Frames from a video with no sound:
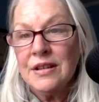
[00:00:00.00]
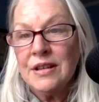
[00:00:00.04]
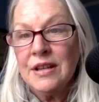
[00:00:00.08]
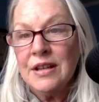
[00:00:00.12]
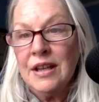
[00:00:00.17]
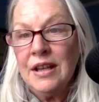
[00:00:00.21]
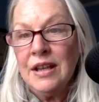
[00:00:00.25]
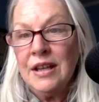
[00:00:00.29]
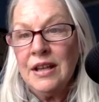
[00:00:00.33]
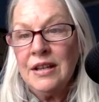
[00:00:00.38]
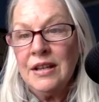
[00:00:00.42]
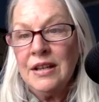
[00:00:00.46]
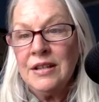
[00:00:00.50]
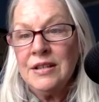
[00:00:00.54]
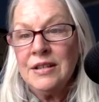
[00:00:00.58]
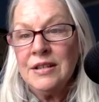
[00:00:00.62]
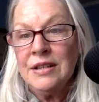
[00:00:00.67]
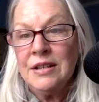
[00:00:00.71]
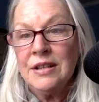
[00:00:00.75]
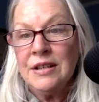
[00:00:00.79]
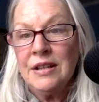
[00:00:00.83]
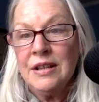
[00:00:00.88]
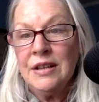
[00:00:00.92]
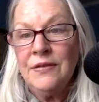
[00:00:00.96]

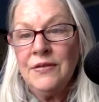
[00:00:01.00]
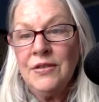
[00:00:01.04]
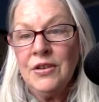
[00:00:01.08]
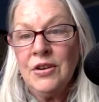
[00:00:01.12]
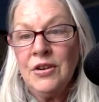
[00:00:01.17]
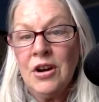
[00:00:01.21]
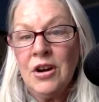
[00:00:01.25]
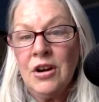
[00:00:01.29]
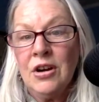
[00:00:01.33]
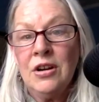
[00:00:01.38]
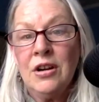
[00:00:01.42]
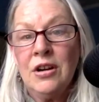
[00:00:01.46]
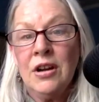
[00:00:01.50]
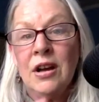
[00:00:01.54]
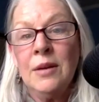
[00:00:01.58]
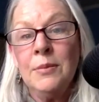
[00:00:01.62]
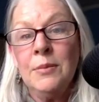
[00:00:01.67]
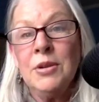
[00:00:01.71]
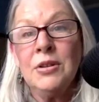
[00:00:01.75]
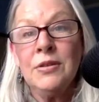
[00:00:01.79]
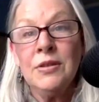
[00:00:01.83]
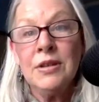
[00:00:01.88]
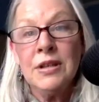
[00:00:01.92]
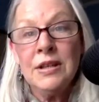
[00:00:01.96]
And if there aren't, I'm
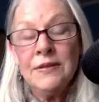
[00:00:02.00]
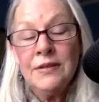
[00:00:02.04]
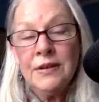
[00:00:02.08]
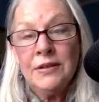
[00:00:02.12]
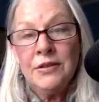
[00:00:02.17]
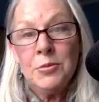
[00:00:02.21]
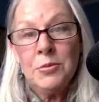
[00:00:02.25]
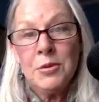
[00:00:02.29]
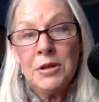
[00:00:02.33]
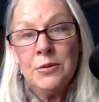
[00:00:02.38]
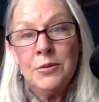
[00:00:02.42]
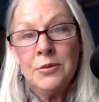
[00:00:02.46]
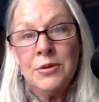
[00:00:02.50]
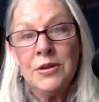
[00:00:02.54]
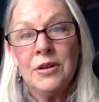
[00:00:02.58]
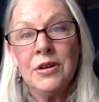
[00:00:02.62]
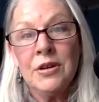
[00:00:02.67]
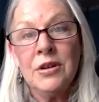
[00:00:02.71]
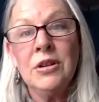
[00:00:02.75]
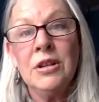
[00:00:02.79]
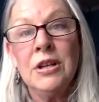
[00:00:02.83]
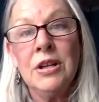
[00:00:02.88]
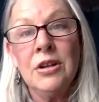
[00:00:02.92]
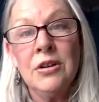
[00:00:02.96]
going to leave everybody with a
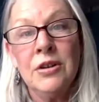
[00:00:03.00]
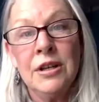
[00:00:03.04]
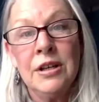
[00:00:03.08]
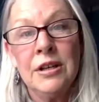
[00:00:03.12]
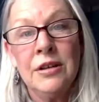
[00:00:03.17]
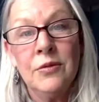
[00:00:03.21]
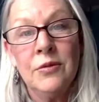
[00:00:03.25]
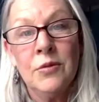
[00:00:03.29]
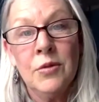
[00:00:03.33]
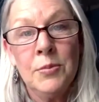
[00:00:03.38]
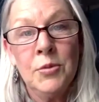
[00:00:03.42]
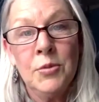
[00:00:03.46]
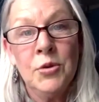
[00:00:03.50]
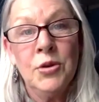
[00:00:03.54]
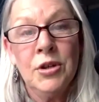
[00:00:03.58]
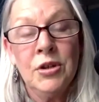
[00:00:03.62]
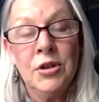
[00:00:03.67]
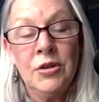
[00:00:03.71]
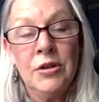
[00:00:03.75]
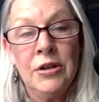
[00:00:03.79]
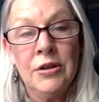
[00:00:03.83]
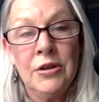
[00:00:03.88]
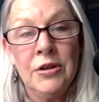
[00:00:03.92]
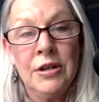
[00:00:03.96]
clearing, one more
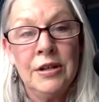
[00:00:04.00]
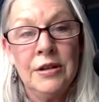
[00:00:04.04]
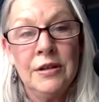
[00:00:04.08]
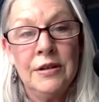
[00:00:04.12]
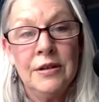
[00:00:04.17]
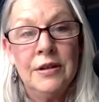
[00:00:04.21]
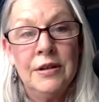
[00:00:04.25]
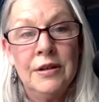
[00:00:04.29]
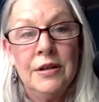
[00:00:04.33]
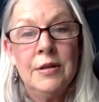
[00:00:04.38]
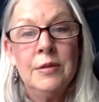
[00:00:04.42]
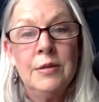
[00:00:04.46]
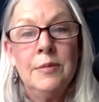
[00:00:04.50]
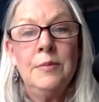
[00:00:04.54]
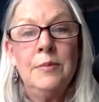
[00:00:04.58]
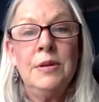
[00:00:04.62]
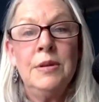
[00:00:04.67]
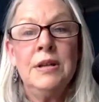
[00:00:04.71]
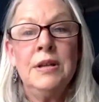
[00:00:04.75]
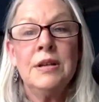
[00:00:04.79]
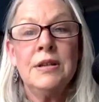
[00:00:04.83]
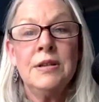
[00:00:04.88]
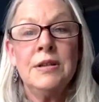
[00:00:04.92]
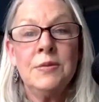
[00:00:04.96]
clearing,
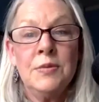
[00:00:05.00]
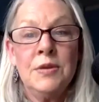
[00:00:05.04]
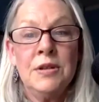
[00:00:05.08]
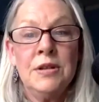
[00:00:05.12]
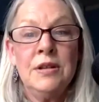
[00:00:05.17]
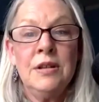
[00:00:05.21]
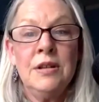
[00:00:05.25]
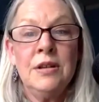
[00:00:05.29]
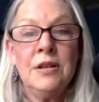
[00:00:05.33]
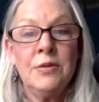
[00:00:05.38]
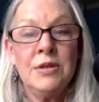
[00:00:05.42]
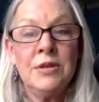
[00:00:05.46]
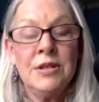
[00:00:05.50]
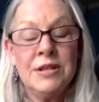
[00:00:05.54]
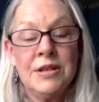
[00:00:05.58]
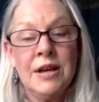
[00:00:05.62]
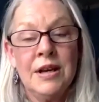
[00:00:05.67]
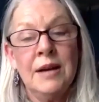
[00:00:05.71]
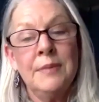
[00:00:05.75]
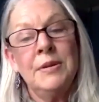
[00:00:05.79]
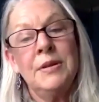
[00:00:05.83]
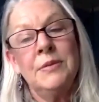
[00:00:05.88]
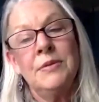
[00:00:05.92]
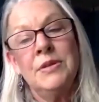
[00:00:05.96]
because we
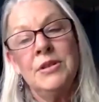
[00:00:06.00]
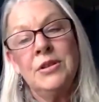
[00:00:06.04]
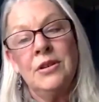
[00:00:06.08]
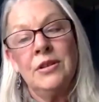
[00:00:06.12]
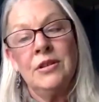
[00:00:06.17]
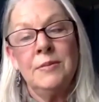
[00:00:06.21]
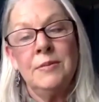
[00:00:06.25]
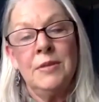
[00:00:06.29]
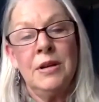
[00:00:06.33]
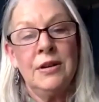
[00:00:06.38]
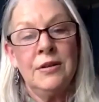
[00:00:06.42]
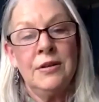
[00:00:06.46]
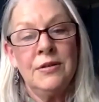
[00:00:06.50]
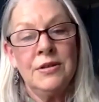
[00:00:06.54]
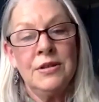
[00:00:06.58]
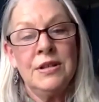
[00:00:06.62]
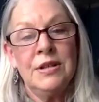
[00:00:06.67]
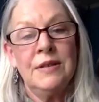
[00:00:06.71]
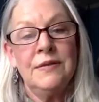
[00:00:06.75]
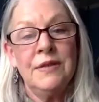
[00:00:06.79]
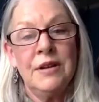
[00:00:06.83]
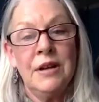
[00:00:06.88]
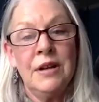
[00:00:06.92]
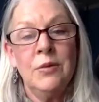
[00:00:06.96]
stopped and we talked about other
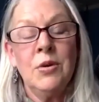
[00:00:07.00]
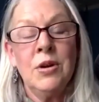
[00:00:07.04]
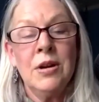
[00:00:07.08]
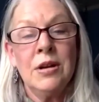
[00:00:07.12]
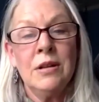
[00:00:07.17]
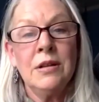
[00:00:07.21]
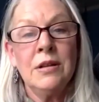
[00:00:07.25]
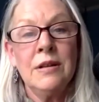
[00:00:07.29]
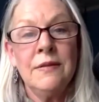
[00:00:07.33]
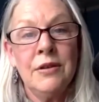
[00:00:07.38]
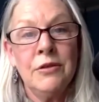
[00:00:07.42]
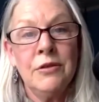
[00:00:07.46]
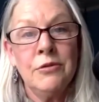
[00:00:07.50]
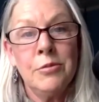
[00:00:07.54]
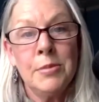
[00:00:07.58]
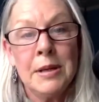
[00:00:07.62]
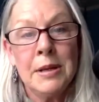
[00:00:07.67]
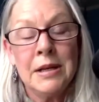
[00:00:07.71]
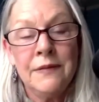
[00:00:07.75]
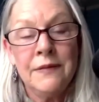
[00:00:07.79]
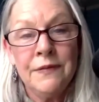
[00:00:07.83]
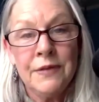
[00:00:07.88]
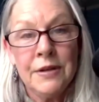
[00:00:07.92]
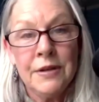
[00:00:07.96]
stuff, and I want to leave
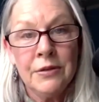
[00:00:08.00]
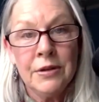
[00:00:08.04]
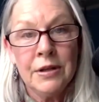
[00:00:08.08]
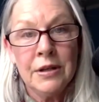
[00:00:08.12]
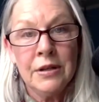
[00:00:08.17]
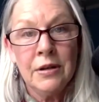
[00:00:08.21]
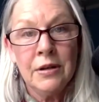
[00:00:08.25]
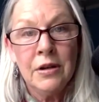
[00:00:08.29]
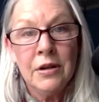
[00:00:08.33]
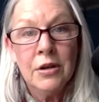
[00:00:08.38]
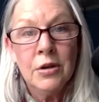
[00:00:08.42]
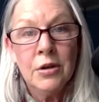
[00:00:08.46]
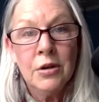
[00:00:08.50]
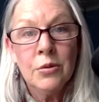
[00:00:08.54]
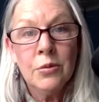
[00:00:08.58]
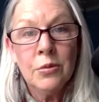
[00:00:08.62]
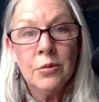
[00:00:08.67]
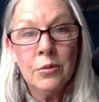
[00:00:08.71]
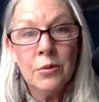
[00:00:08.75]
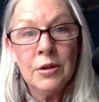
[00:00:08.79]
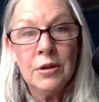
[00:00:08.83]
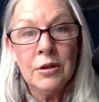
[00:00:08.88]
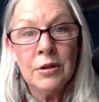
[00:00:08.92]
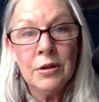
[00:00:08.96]
everybody feeling
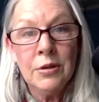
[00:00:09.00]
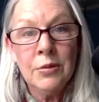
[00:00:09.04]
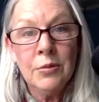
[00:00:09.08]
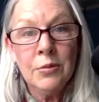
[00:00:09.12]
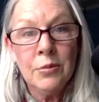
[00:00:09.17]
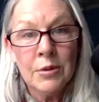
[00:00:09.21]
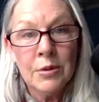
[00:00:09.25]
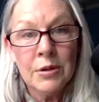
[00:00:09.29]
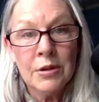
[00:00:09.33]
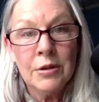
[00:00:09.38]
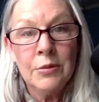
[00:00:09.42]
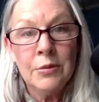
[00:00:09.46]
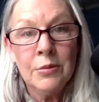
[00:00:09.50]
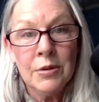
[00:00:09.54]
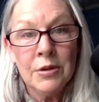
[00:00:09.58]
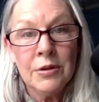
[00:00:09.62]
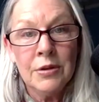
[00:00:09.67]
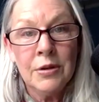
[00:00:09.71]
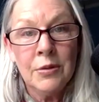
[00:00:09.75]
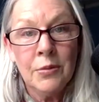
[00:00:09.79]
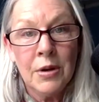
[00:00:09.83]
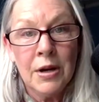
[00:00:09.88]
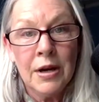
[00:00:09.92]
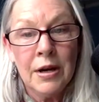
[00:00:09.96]
really, really,
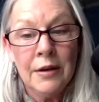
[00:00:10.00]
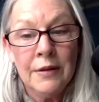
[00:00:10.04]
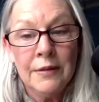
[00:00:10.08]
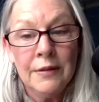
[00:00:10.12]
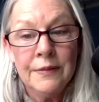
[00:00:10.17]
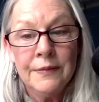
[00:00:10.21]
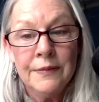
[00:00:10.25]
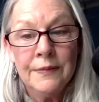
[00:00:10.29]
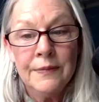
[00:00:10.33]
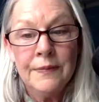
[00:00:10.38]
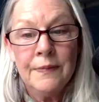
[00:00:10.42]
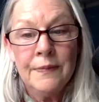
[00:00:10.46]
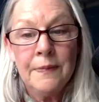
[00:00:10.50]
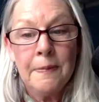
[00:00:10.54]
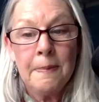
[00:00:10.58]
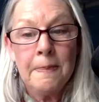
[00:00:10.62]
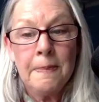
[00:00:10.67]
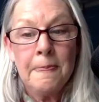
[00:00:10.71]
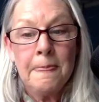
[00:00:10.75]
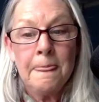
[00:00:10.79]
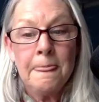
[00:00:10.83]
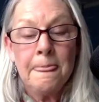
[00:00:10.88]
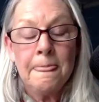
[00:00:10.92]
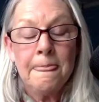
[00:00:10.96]
really well.
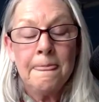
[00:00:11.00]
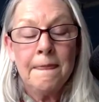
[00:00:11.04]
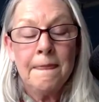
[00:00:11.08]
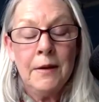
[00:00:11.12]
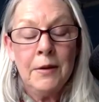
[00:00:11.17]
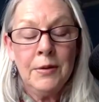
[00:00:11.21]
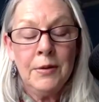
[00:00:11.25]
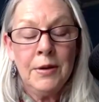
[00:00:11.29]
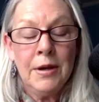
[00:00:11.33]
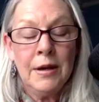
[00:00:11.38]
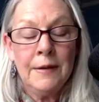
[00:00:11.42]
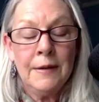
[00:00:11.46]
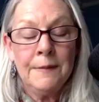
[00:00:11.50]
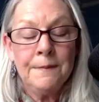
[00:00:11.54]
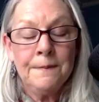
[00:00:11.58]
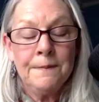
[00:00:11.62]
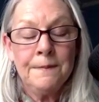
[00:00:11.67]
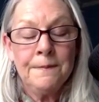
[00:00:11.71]
Okay.